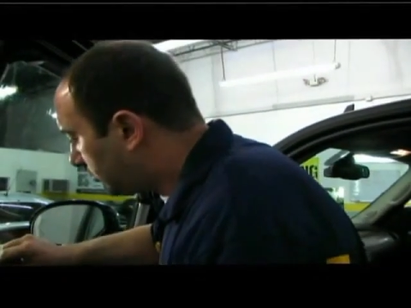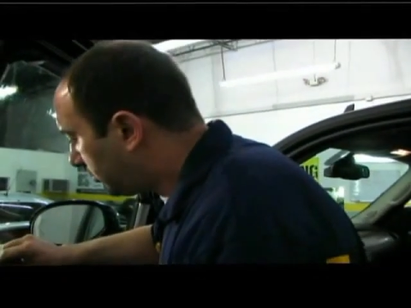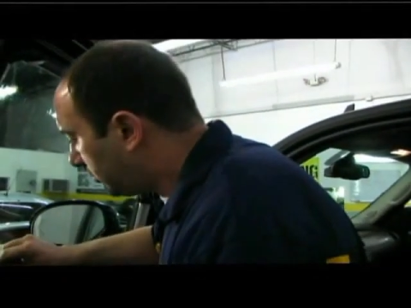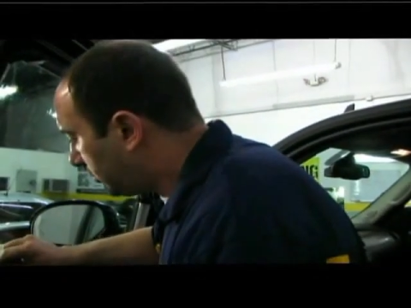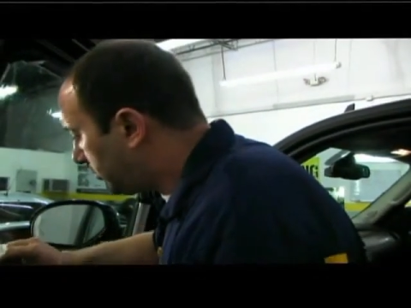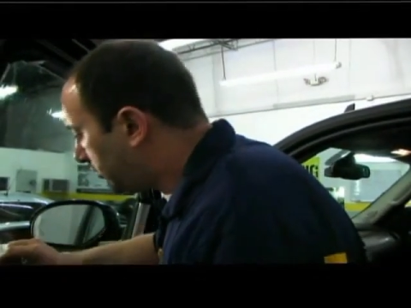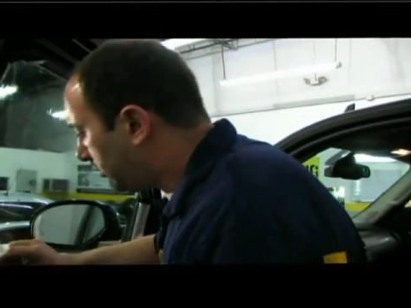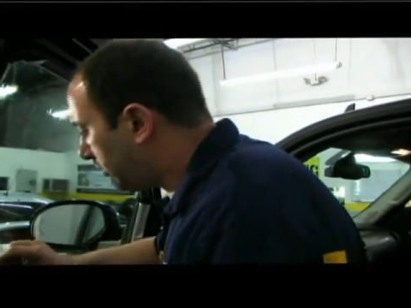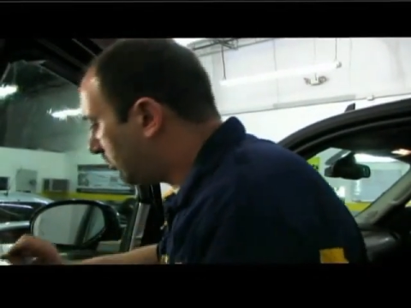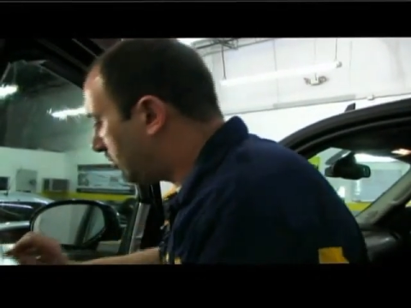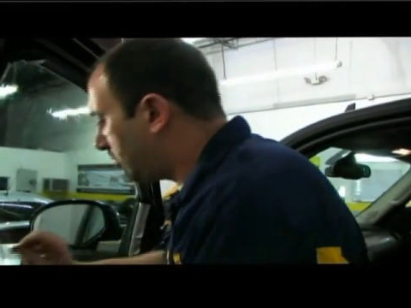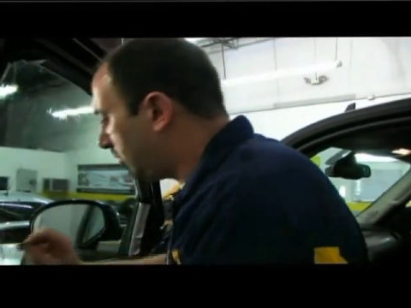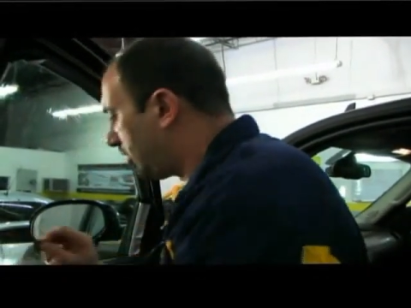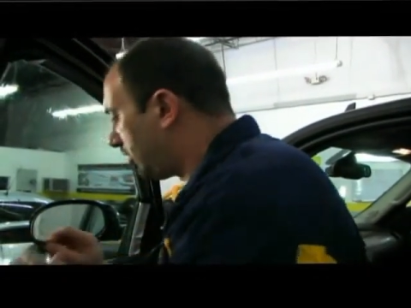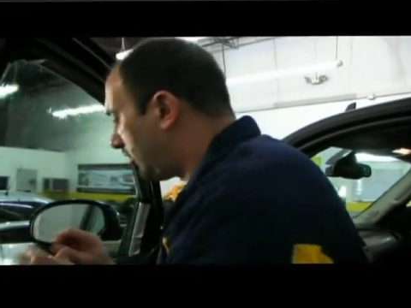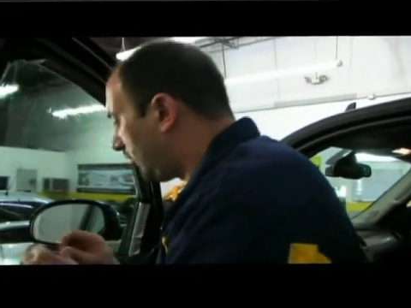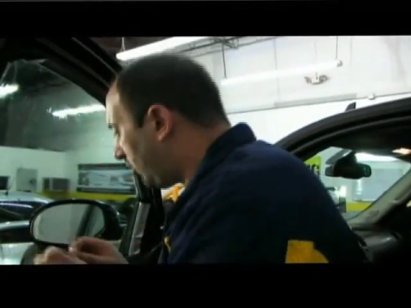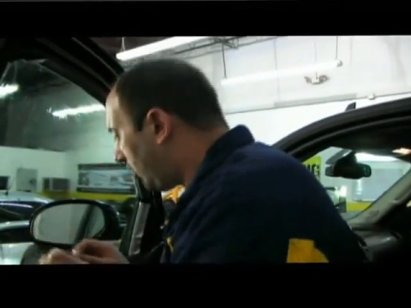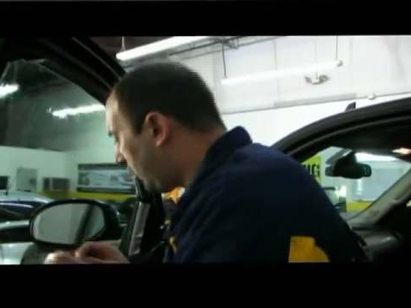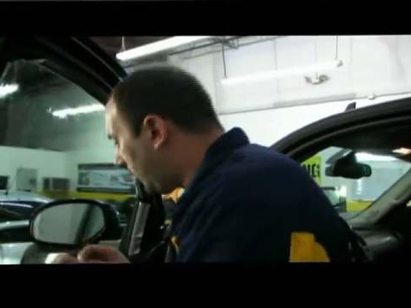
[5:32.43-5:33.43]
squeegee the
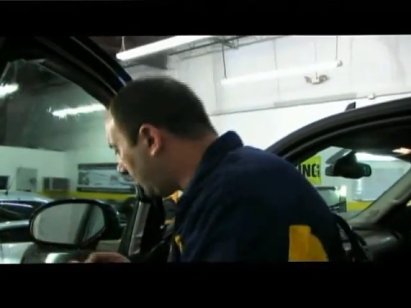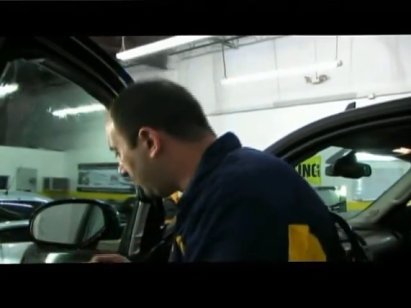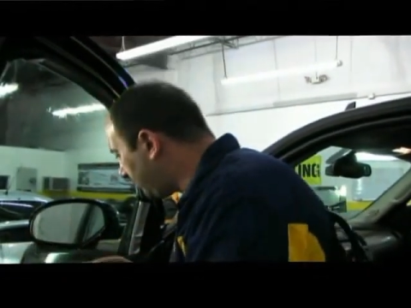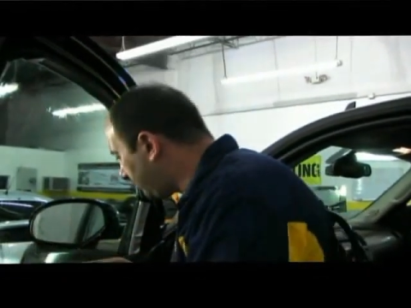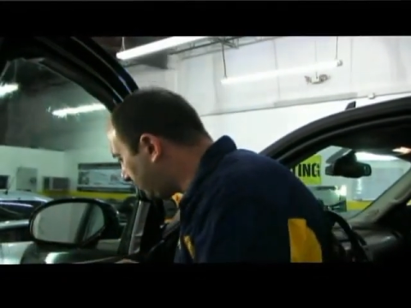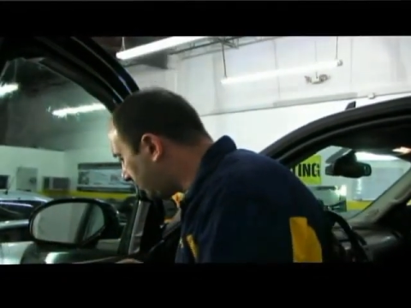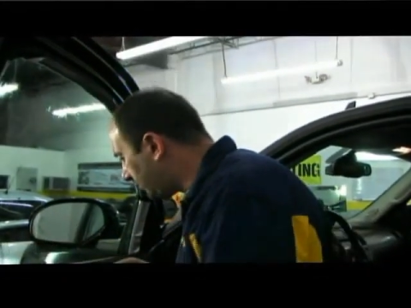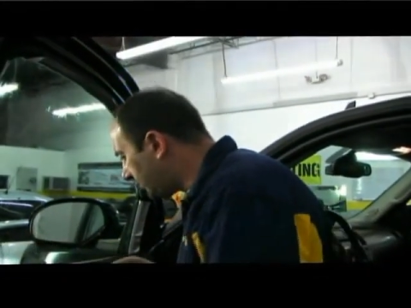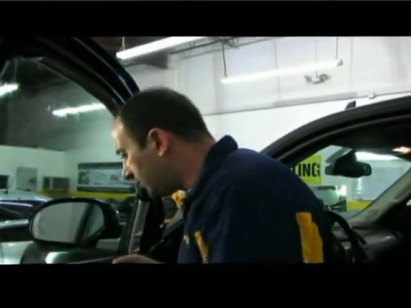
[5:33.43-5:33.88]
window off,